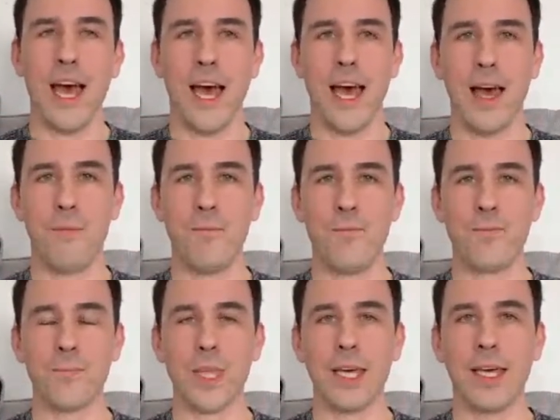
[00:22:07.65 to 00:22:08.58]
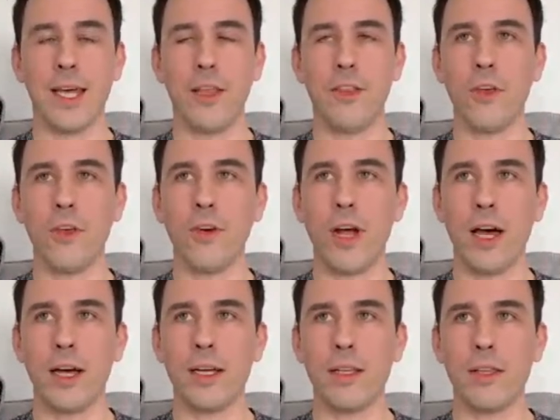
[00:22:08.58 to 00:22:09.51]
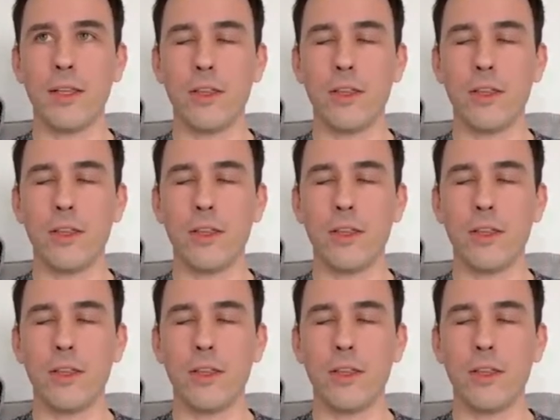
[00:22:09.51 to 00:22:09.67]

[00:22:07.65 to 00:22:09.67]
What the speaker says: There are